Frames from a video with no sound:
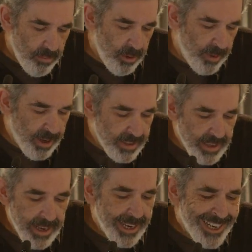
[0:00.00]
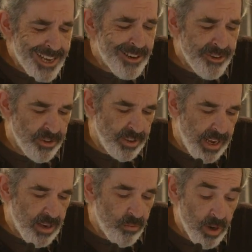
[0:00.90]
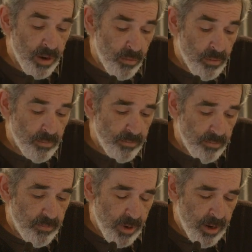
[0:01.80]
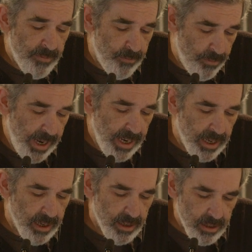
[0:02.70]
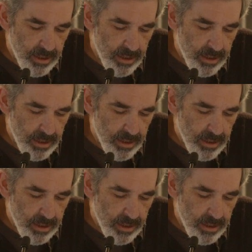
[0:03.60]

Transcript: but because I cannot understand what I'm reading,